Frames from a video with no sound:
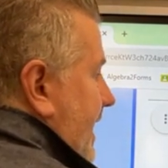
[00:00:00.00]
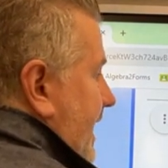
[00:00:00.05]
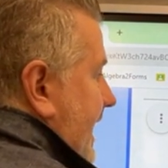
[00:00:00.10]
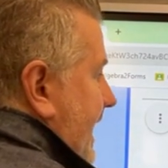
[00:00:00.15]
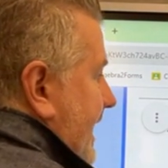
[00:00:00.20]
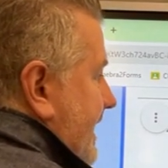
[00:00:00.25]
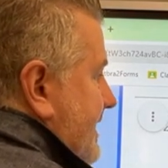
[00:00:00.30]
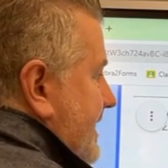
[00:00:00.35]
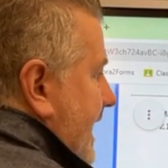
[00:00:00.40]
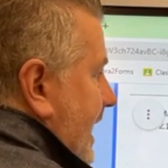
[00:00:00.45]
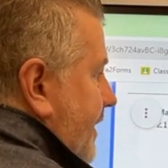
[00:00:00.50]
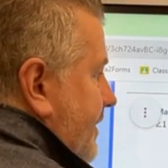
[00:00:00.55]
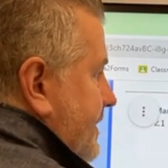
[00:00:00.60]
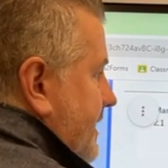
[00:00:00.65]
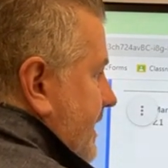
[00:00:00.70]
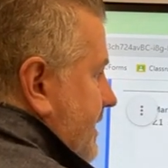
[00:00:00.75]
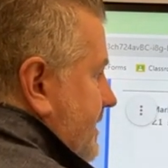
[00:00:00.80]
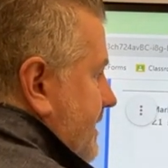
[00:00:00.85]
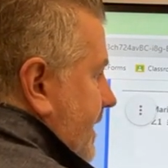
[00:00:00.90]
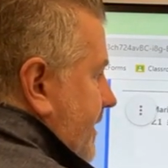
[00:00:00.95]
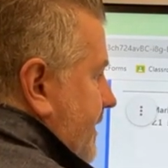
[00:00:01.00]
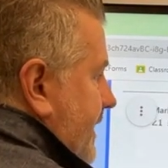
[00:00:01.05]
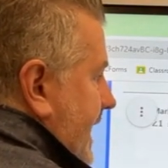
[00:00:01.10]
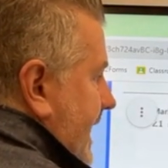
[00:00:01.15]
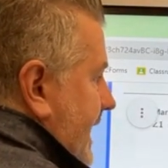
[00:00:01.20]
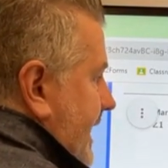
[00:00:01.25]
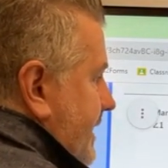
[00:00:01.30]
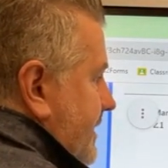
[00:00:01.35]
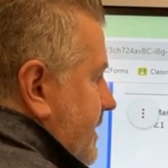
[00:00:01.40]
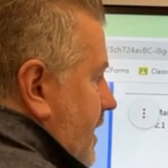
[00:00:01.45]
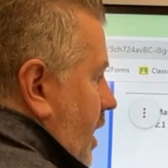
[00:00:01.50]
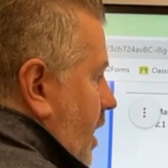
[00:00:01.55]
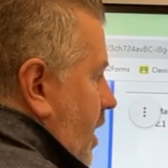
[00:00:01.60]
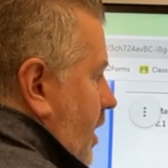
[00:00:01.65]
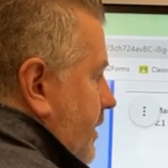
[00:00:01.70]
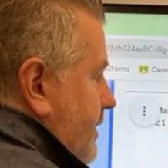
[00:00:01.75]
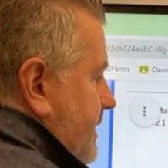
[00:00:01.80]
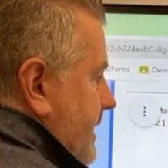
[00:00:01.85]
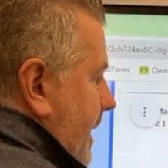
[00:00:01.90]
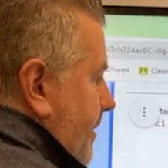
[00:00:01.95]
It tells us that these
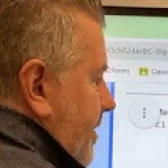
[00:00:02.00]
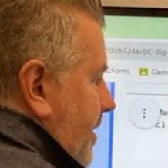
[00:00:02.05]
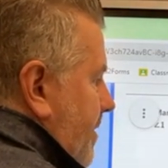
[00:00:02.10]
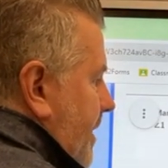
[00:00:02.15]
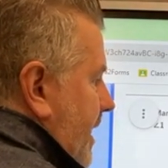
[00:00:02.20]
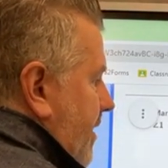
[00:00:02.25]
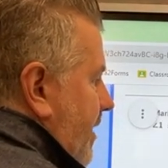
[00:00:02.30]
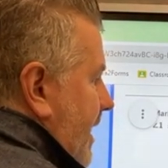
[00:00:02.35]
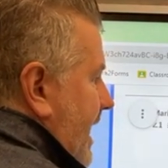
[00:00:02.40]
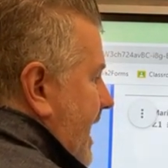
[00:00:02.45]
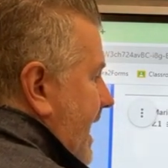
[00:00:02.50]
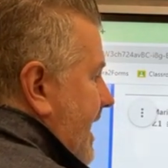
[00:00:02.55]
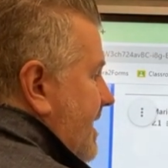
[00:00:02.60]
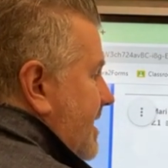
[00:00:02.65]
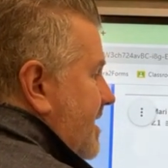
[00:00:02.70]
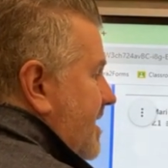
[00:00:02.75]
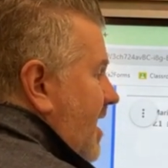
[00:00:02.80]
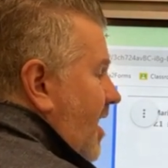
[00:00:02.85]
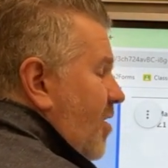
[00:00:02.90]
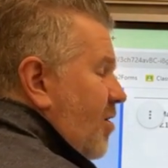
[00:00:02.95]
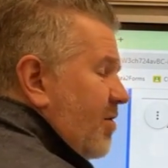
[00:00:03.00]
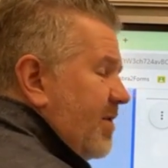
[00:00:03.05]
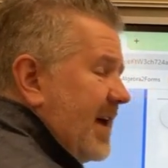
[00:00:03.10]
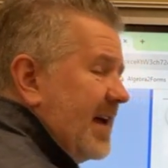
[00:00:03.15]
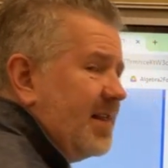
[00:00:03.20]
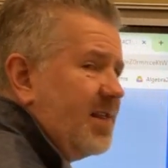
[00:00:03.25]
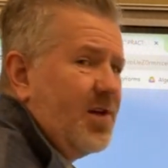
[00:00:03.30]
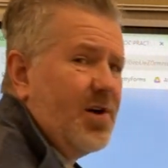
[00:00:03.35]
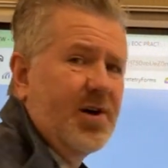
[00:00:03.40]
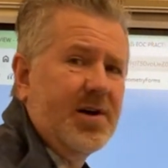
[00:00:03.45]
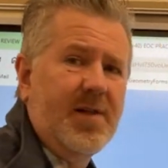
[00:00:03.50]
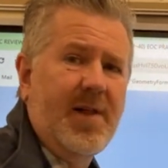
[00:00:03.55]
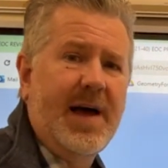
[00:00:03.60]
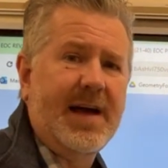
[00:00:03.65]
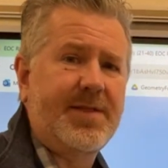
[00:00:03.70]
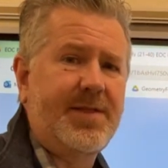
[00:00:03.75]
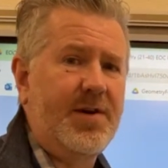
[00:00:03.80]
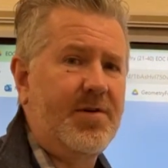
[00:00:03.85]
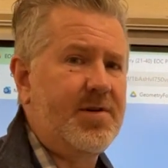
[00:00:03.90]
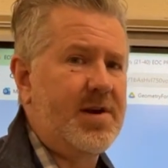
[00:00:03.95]
are supplementary, and I know they look
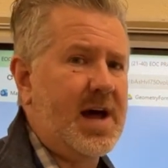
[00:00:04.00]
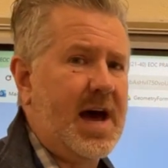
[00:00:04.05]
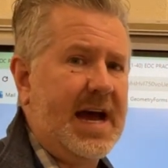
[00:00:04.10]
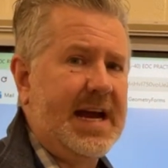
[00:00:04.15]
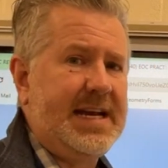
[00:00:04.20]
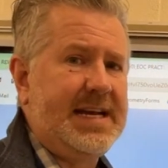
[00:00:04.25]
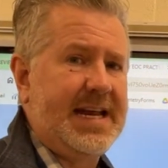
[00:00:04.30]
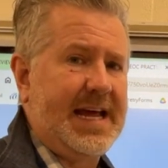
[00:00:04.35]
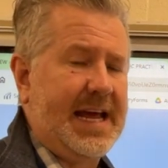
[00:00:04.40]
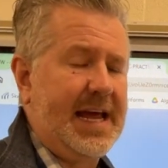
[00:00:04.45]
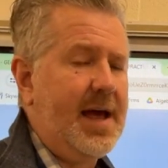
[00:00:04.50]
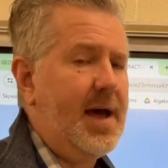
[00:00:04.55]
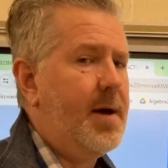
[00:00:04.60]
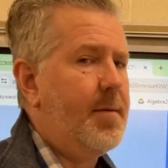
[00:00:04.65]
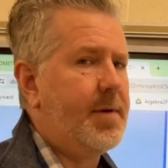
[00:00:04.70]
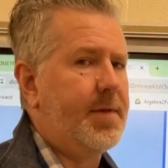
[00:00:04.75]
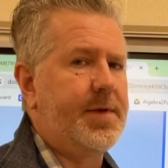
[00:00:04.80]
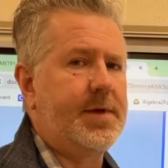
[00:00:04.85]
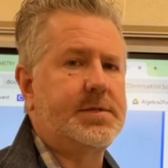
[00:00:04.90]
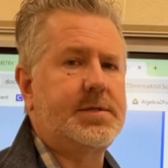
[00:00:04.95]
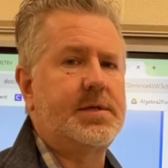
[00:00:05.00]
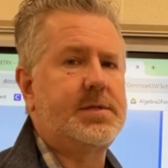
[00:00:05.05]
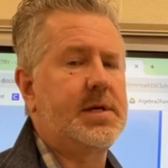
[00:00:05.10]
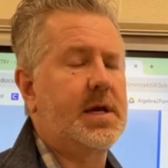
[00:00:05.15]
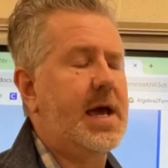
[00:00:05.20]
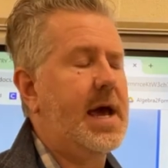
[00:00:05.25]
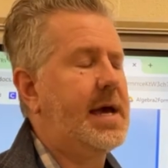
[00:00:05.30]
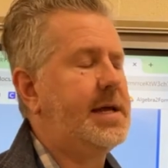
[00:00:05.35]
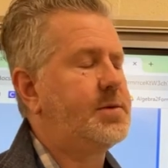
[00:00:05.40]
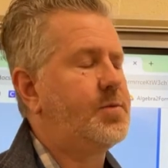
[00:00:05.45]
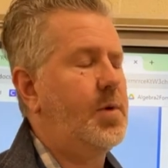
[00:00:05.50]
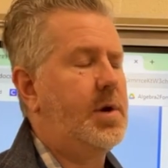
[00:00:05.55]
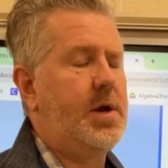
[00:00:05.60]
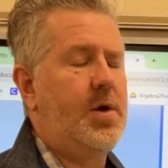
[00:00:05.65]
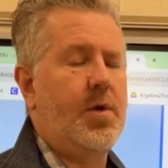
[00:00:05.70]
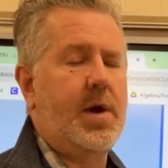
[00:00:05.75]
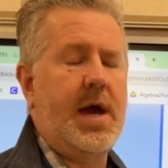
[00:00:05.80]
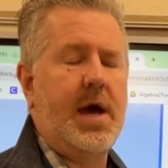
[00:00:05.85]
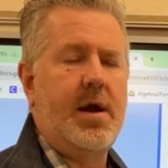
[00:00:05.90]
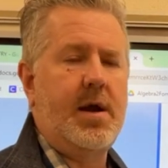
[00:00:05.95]
like they're 90, but this is a case when you
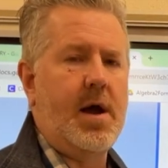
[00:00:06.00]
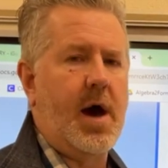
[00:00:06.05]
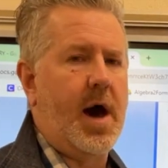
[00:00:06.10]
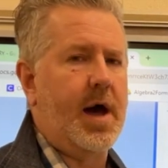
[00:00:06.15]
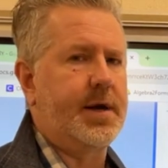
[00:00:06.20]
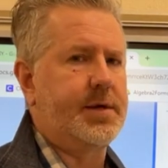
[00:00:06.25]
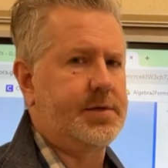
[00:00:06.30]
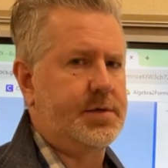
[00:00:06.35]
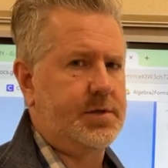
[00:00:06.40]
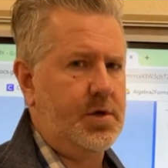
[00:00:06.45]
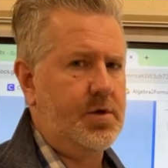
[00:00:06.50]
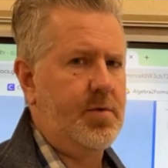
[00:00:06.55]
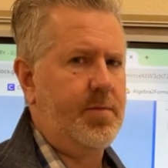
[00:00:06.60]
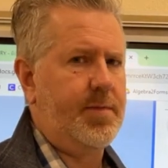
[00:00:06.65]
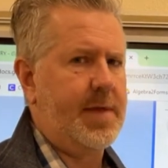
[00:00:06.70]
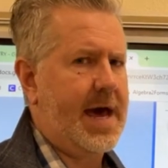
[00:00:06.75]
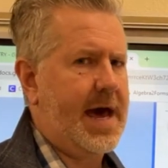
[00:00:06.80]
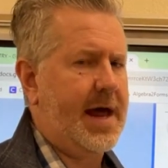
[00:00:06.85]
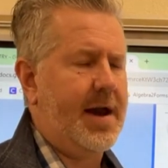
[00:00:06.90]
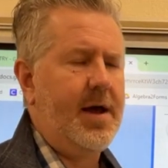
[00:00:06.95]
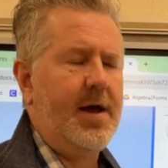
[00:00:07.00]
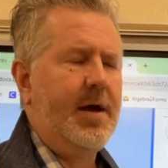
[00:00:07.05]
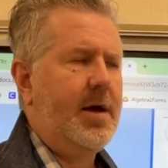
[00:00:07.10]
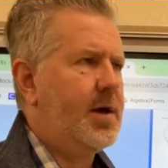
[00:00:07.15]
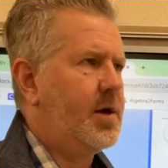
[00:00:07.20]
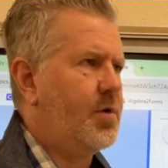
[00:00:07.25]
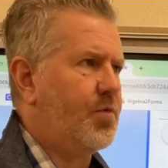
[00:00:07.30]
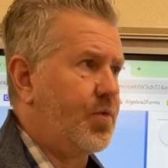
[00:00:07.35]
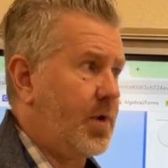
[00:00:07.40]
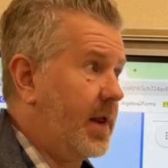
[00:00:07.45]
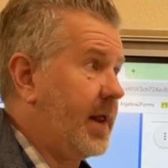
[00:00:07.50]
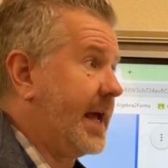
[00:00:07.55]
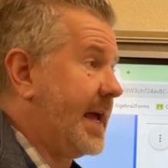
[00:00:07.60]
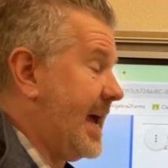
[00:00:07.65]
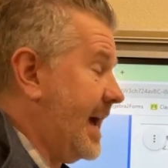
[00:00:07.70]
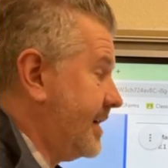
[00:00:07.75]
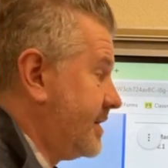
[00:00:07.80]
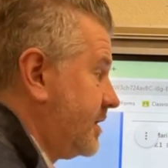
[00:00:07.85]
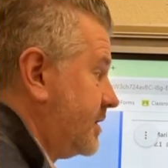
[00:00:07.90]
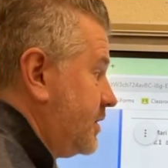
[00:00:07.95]
cannot assume that. Really
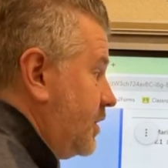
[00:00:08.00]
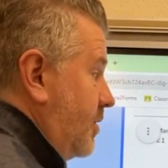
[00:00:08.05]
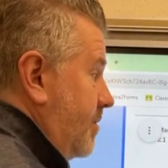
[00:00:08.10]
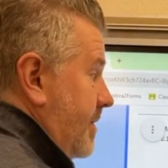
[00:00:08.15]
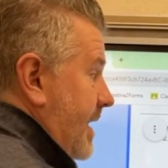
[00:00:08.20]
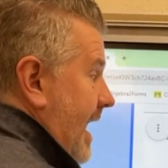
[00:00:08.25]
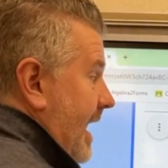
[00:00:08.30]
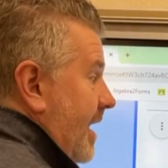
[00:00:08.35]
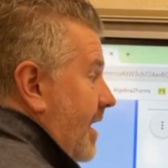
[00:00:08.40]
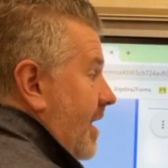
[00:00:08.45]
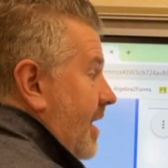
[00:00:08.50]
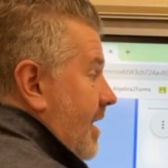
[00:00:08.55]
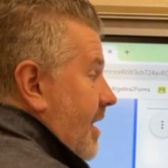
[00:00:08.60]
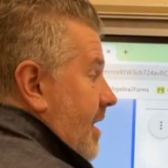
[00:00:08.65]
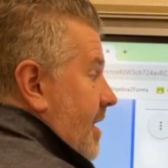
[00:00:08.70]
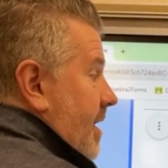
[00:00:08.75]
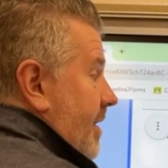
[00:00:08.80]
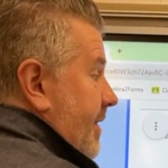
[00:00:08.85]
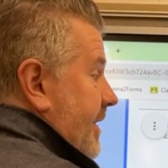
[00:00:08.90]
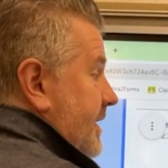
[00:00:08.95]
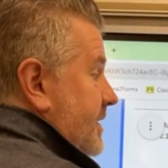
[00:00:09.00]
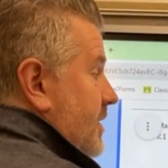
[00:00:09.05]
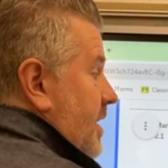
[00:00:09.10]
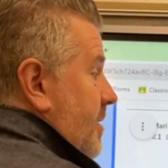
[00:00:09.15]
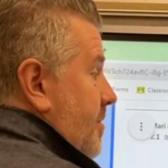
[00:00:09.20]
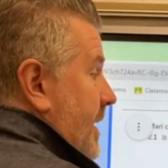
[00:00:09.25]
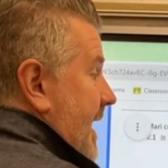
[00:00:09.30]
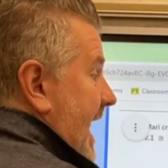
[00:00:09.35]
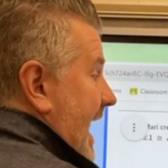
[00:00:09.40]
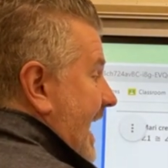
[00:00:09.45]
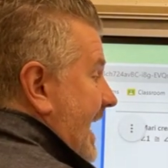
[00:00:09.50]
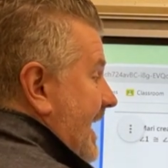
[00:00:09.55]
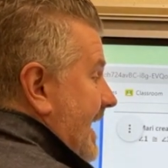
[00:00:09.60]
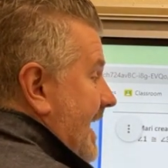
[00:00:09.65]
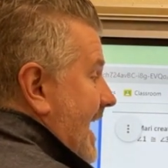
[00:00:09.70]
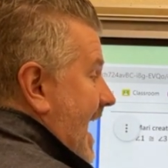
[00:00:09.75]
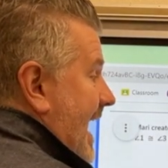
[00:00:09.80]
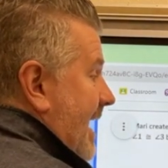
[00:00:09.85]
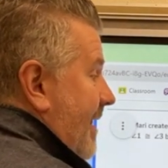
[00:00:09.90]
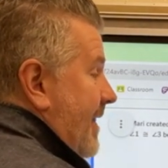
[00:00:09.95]
can't assume that. This could be
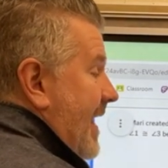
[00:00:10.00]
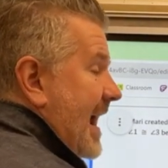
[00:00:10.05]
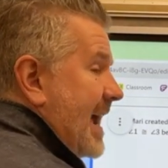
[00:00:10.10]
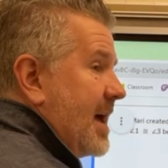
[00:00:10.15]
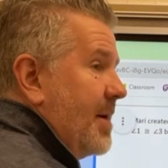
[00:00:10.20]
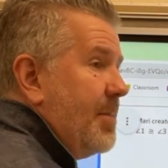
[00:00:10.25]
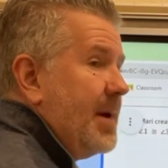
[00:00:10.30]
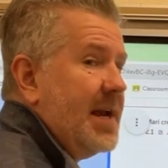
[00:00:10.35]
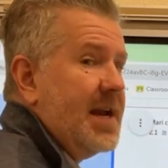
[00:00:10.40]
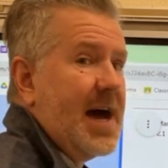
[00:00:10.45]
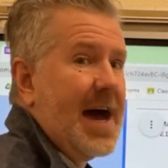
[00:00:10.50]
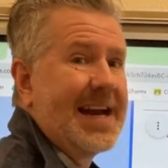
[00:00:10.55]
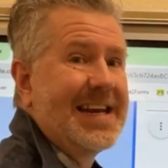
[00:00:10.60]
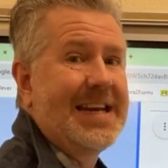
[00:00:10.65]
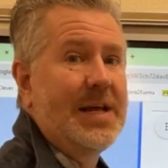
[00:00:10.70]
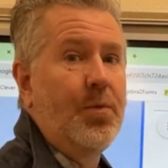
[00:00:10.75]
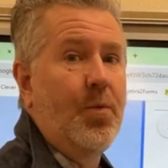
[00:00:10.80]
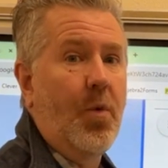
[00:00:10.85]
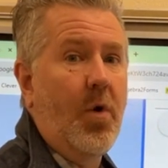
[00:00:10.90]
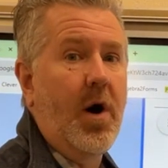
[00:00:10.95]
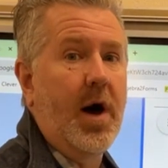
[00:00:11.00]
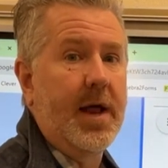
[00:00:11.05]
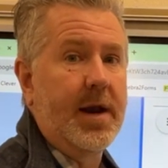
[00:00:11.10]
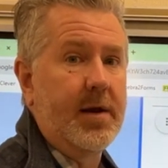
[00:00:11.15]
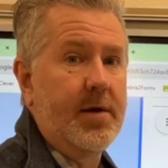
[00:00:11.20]
89 and that could be 91.